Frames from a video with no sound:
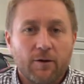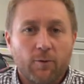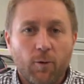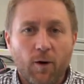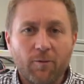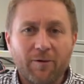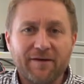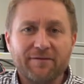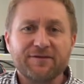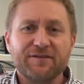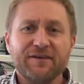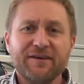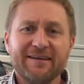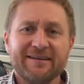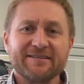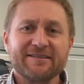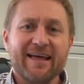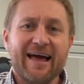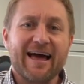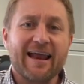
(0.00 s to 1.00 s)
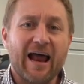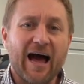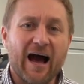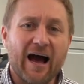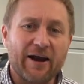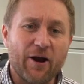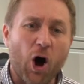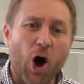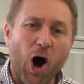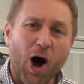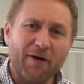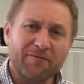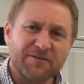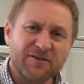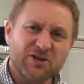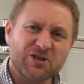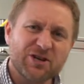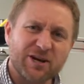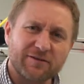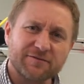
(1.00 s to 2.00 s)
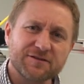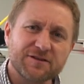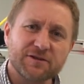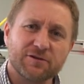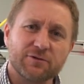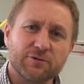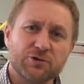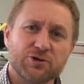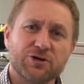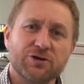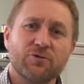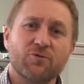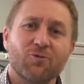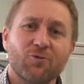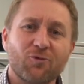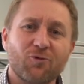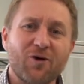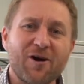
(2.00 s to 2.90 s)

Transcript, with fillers: what we've seen is that an off-the-shelf solution